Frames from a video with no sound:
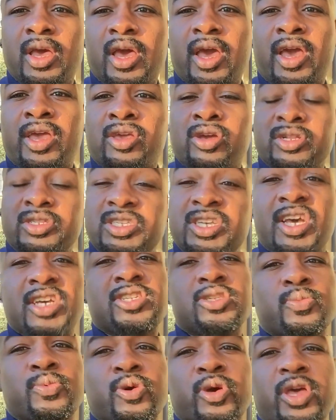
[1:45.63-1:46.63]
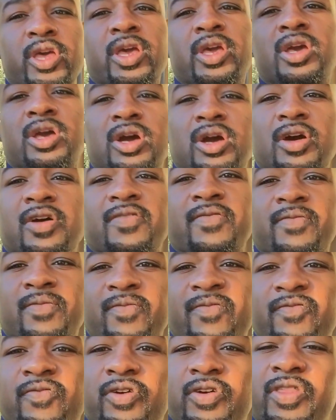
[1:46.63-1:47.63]
and your taxable income
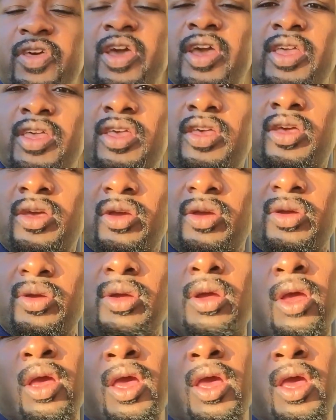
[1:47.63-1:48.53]
for that year